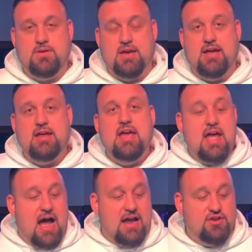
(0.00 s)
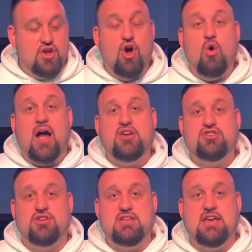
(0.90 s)
Okay? I know I
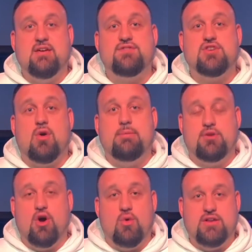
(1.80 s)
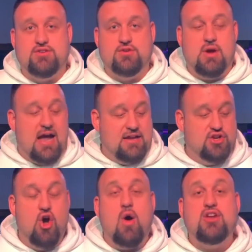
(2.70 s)
should give, so I'm going to. I
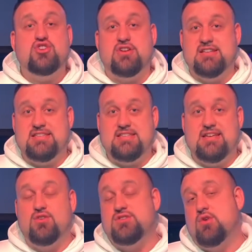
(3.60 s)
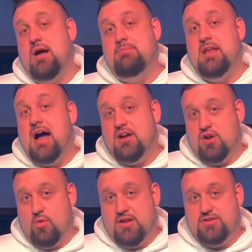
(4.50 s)
know I shouldn't steal, so I'm not
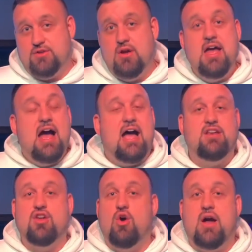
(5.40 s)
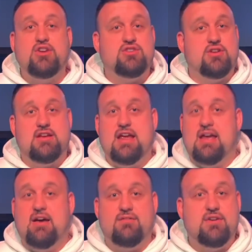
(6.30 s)
going to. I know I shouldn't
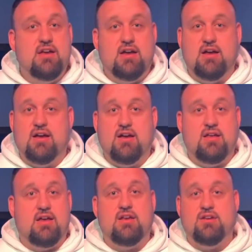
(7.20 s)
have uh, an